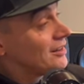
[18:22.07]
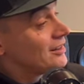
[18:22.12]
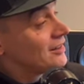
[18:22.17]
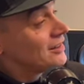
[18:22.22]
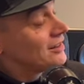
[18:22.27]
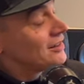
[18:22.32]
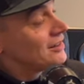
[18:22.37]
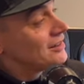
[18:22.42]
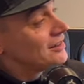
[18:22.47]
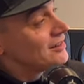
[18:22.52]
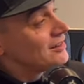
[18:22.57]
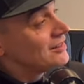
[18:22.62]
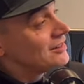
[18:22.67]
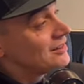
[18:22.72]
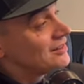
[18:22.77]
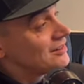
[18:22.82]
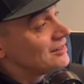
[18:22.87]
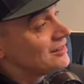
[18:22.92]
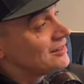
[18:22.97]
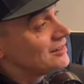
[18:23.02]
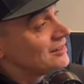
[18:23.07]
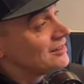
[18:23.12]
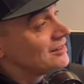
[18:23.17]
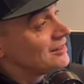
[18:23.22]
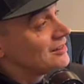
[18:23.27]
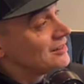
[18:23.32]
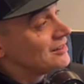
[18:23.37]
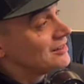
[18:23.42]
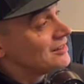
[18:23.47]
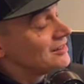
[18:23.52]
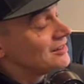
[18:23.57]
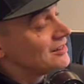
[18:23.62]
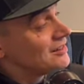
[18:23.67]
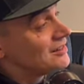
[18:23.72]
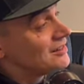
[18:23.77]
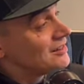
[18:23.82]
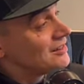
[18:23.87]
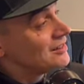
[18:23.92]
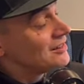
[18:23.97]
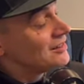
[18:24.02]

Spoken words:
The person shown says nothing.